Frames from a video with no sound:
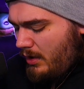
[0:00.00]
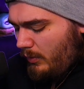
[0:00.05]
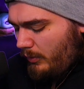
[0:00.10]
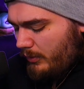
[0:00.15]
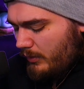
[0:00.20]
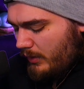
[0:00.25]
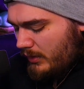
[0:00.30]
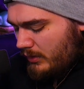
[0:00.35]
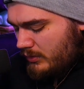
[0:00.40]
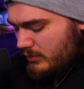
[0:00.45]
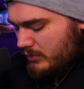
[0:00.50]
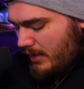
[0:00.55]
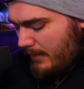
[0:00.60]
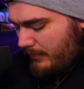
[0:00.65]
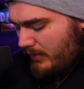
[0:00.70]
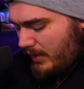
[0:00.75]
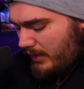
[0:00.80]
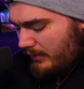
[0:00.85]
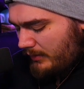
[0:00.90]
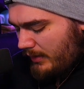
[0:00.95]
Go ahead and drop
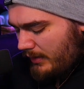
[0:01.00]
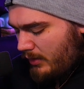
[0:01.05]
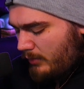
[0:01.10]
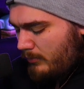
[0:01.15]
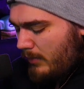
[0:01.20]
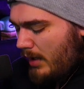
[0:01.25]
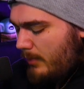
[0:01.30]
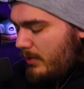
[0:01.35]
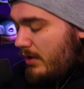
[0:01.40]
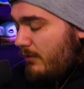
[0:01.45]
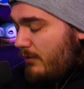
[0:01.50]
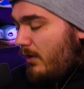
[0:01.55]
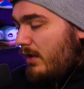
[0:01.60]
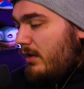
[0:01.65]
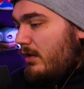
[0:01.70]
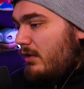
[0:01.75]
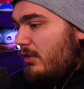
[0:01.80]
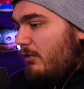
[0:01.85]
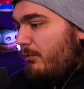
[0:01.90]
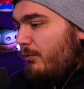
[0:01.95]
that down. Maybe if I can
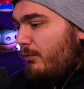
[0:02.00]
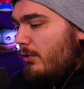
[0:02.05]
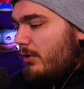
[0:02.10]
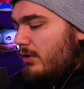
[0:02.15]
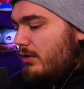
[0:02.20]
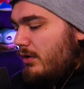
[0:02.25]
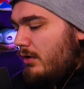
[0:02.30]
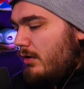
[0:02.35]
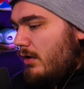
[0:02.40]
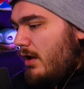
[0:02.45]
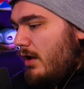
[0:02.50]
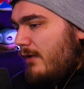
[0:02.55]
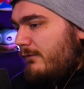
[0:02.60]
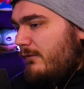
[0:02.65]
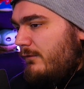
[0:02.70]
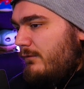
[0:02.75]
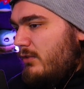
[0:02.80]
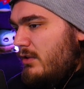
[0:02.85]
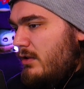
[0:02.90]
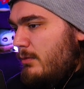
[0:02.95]
get the Frogadier off
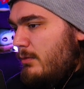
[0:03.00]
of the